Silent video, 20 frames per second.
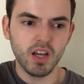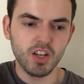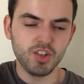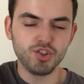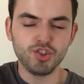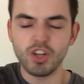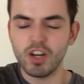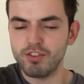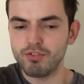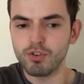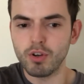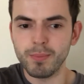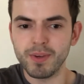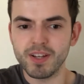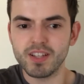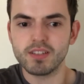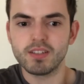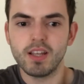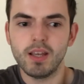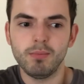Jeffrey
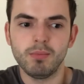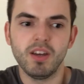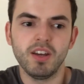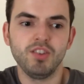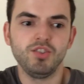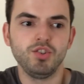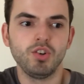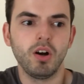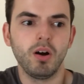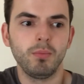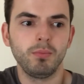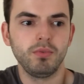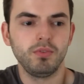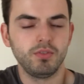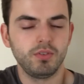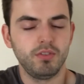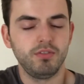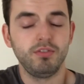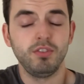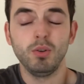mixtape that he dropped
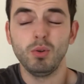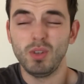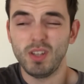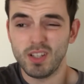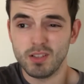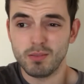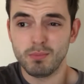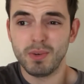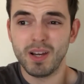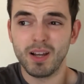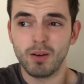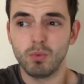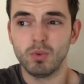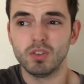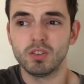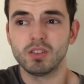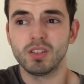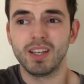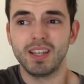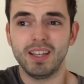a few years back
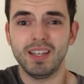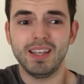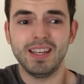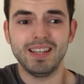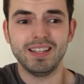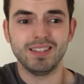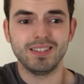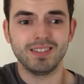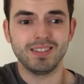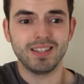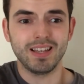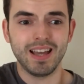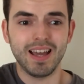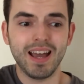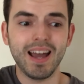was like his